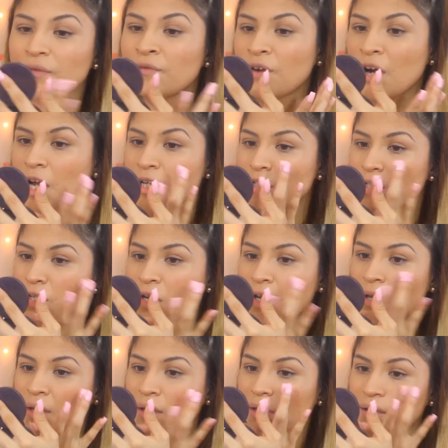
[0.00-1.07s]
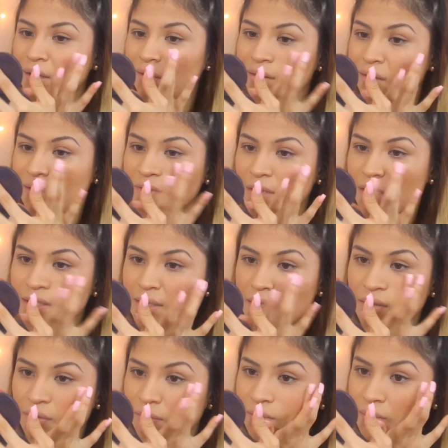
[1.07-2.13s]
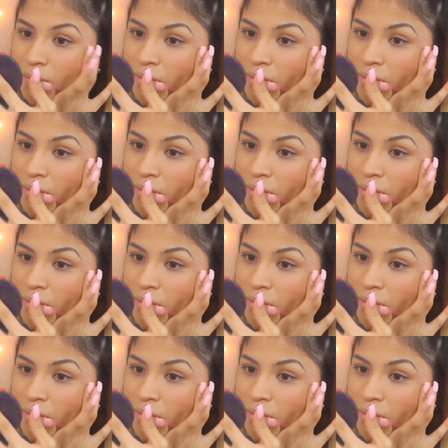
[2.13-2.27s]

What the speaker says: fresh, and I love it. So